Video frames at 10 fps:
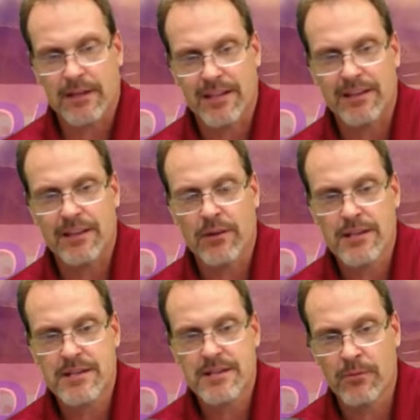it there
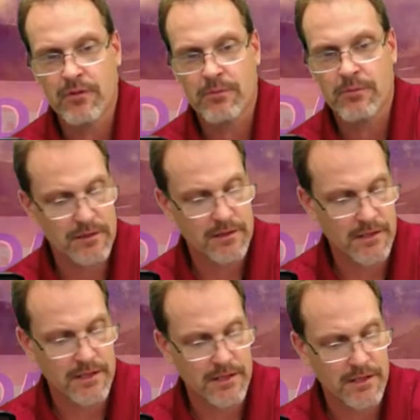is some movement.
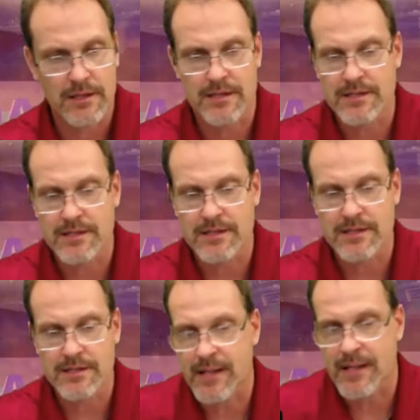It's it's not the
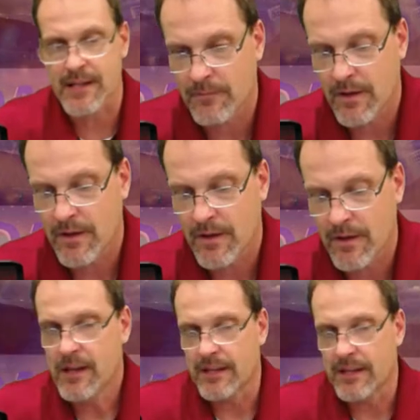same.
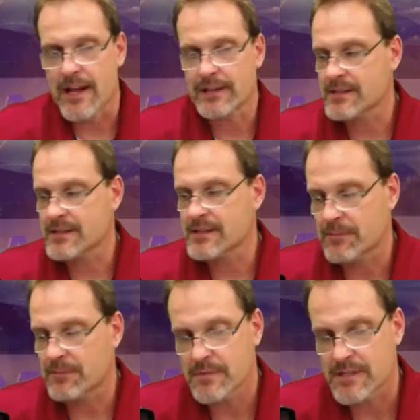It's not the
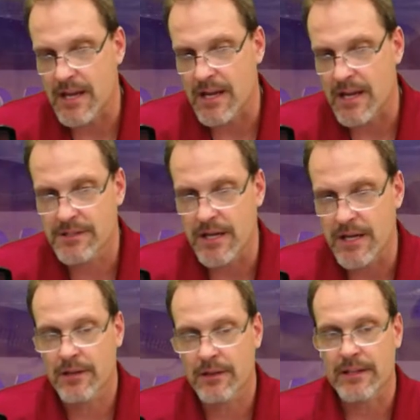same
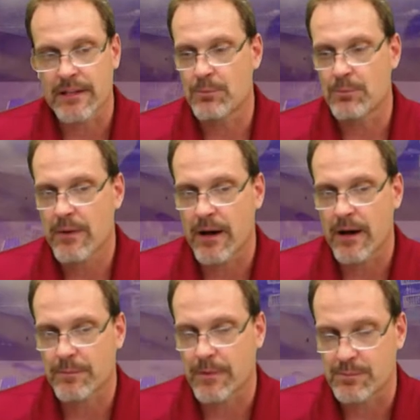stabilization that the
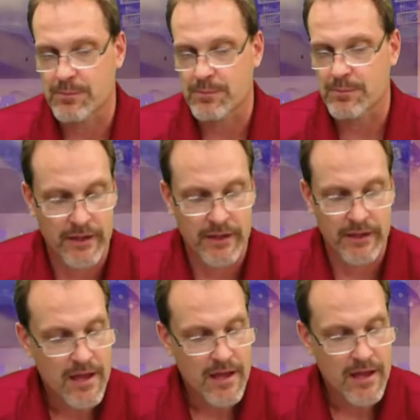bebop is put in there.
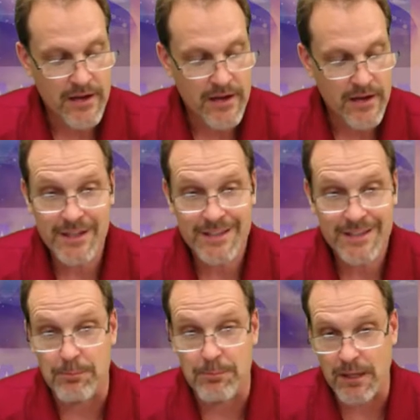Now, if you could take
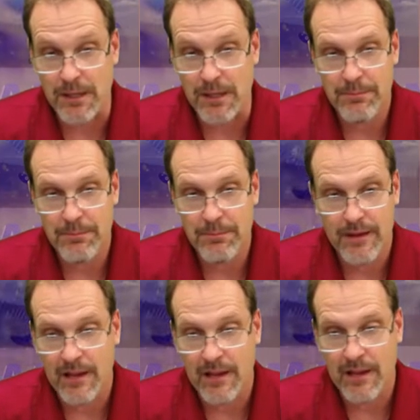a bebop,
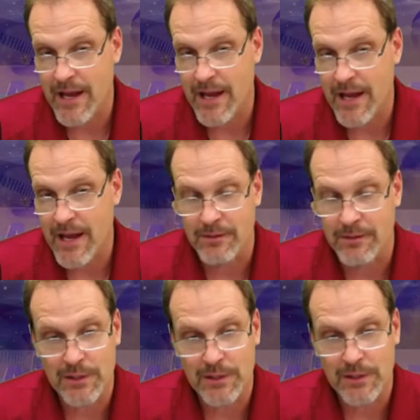you know, camera and
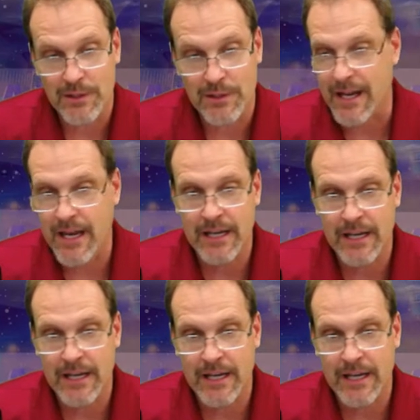put that in any
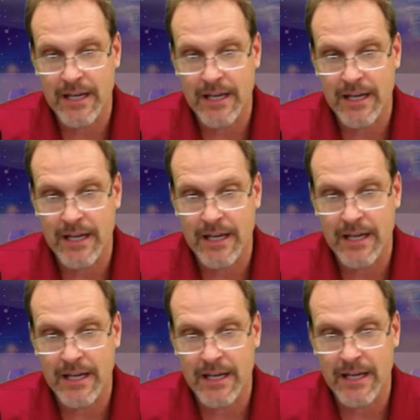drone,
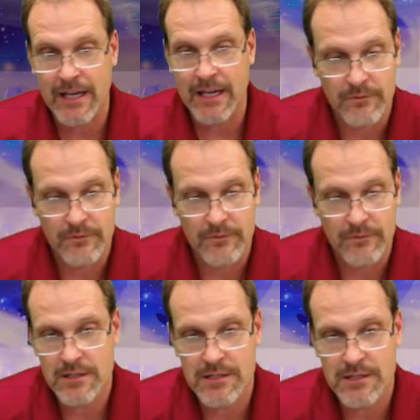um, you
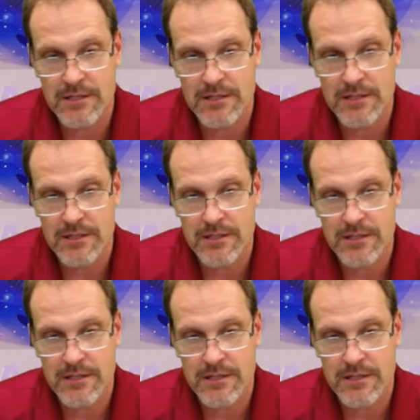change the entire drone.